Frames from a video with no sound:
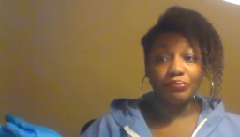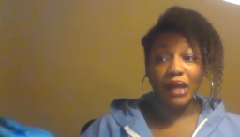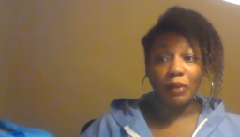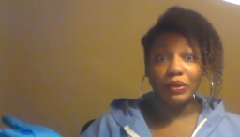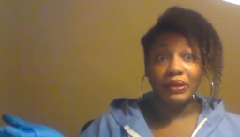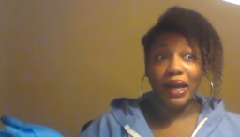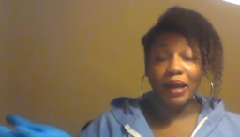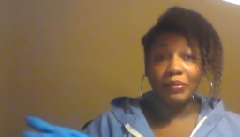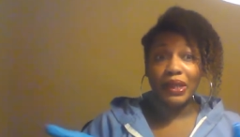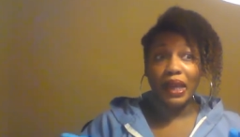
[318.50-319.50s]
I would
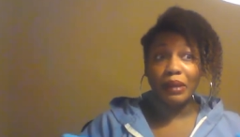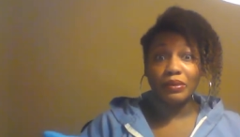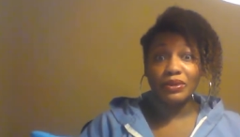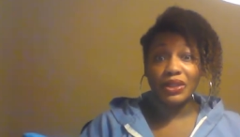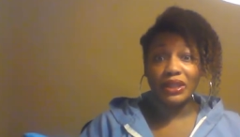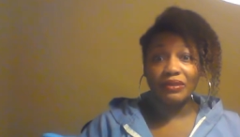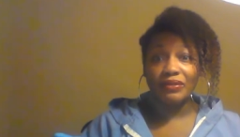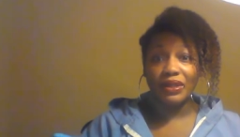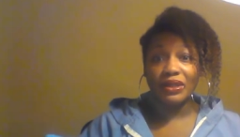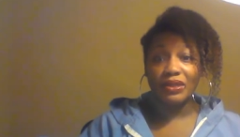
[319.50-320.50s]
not be able to
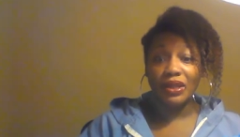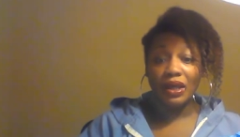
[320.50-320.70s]
even